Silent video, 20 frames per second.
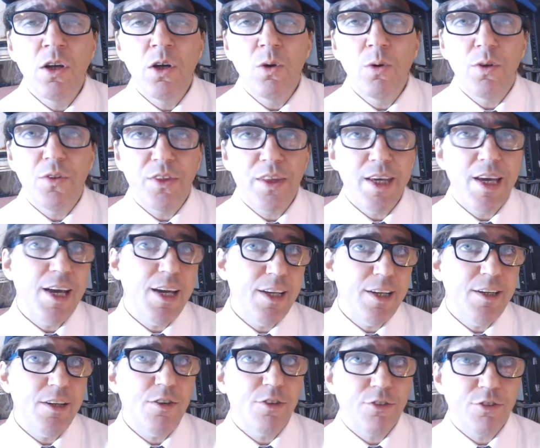with the
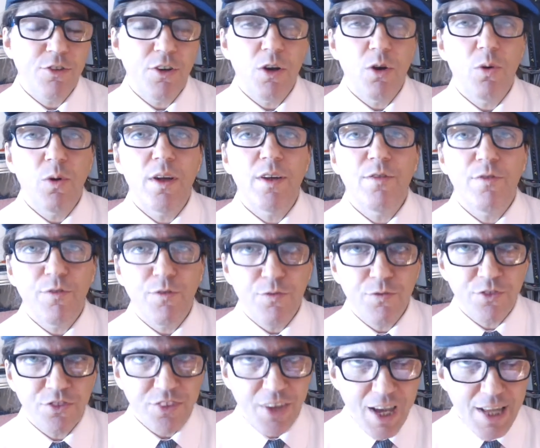80 or so in
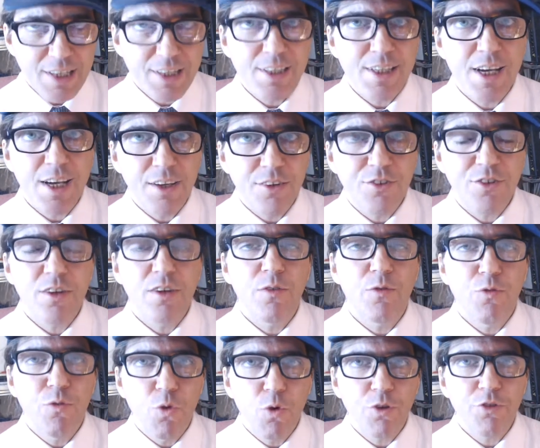sanitation
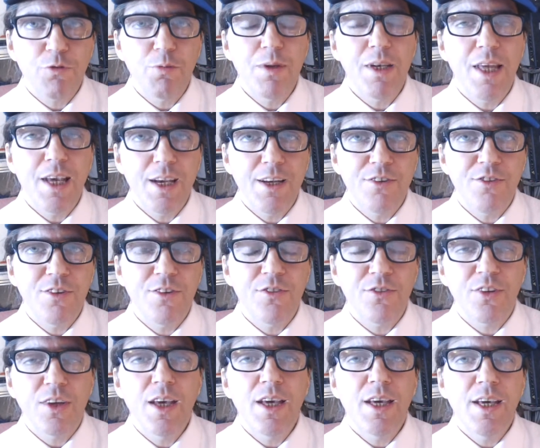enforcement agents
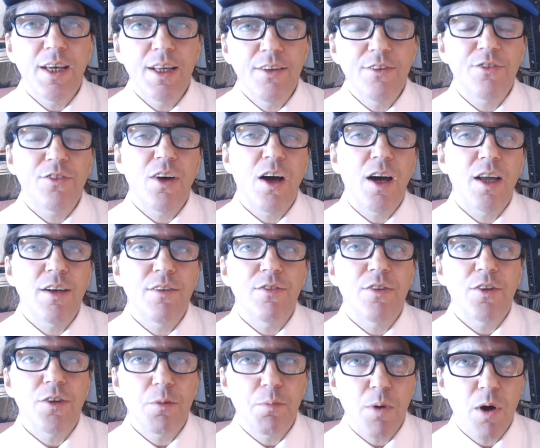inside of the
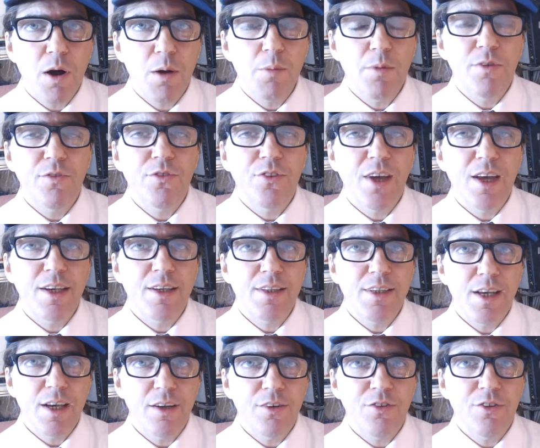Department of
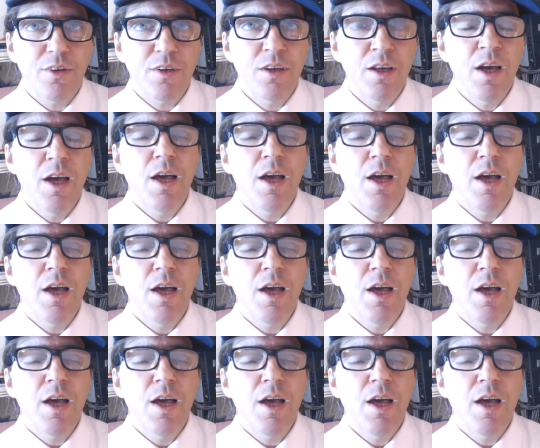Sanitation,